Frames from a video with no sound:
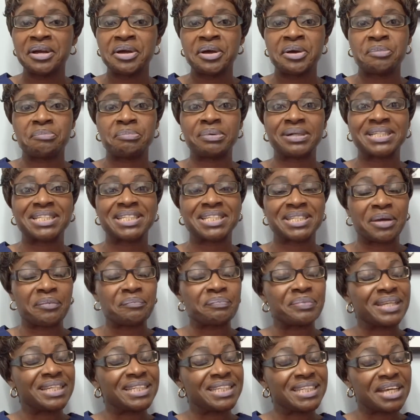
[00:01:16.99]
but
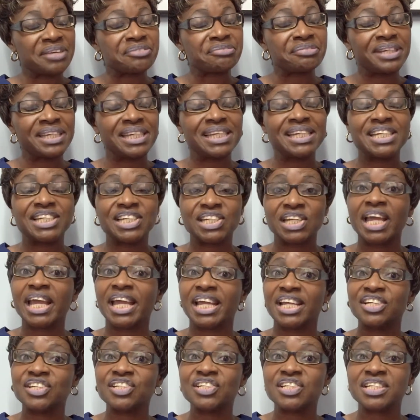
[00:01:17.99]
something definitely
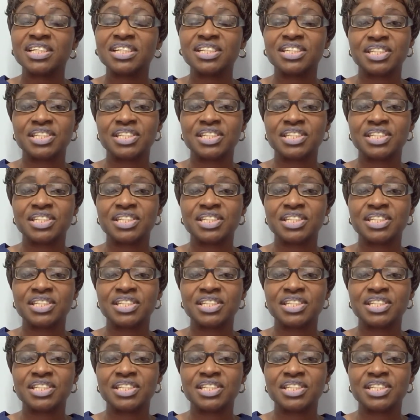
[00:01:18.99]
changed.